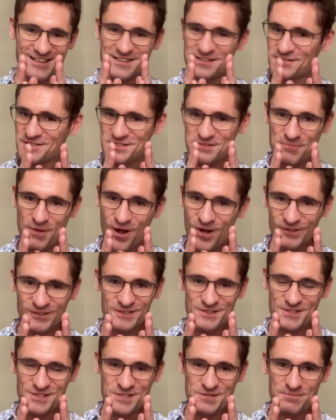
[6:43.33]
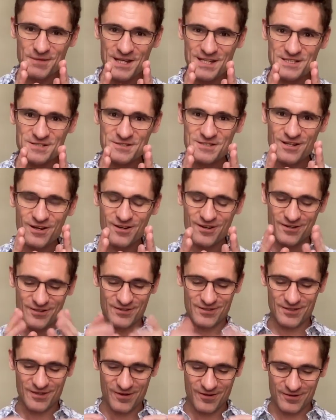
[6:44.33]
small little space
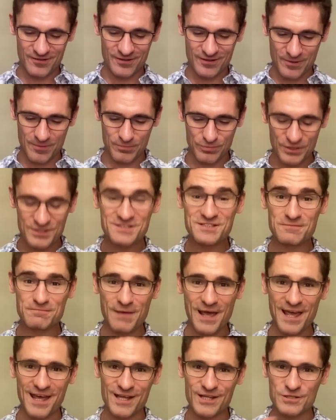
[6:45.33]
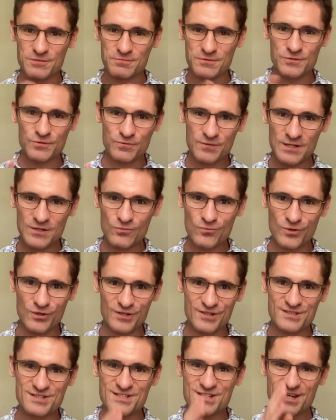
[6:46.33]
on a printed page between
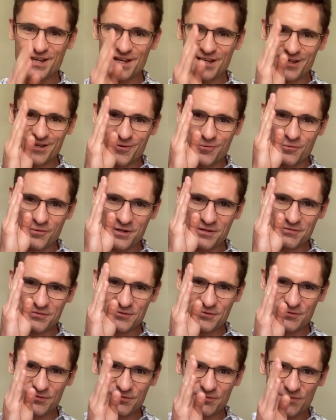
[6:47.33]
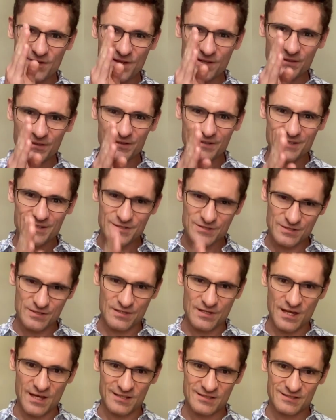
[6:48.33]
words. What if you fell into
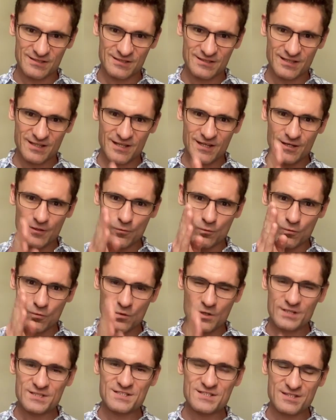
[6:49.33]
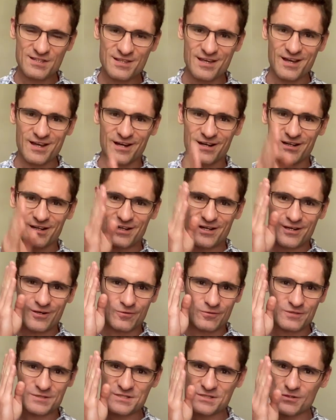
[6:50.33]
that? What's there?
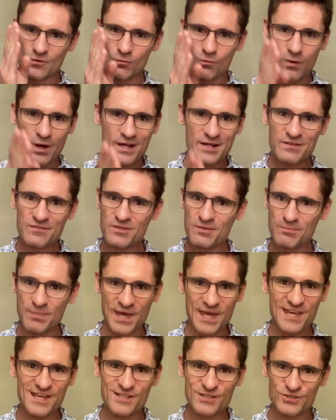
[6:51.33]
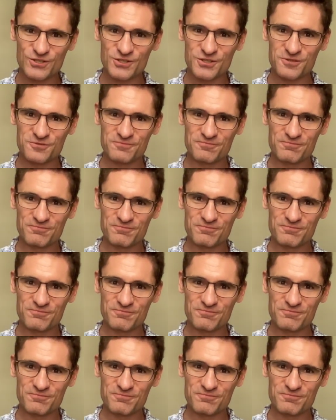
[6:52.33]
What's the white of the page?